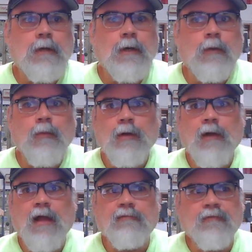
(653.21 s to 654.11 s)
We
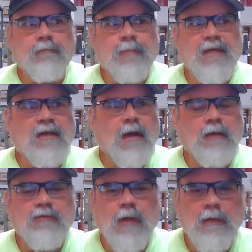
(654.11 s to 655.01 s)
don't have big
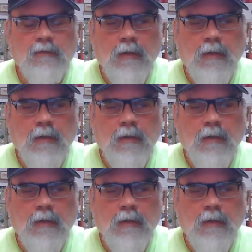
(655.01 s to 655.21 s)
contract